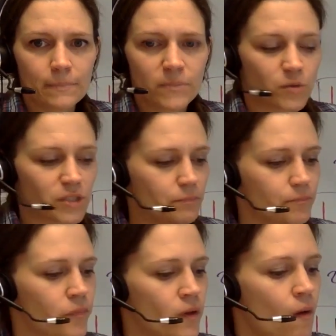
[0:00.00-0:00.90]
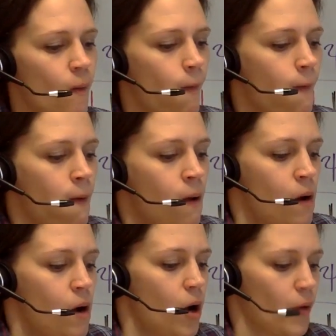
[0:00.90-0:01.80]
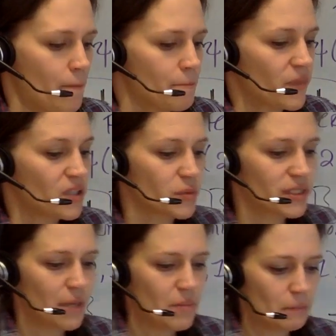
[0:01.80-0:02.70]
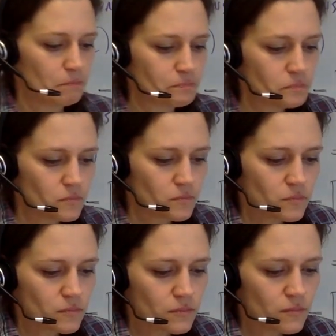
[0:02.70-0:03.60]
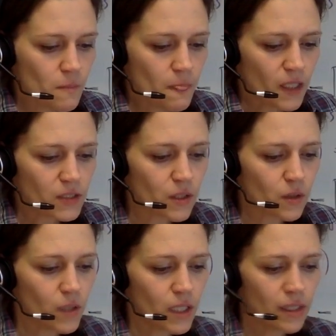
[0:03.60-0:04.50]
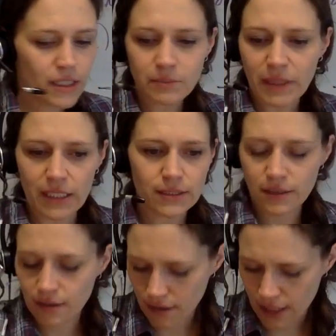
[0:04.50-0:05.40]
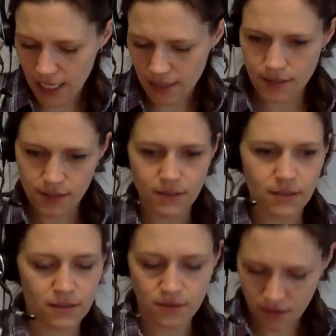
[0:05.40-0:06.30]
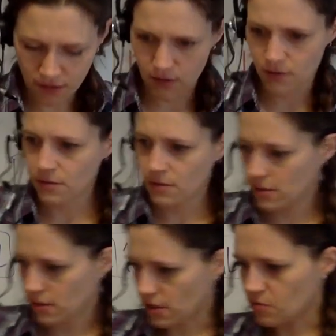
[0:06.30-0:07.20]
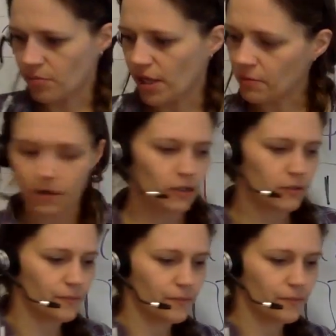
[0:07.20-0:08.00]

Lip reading: Go team. Okay, so what does that mean? So this means that, I lost my black marker.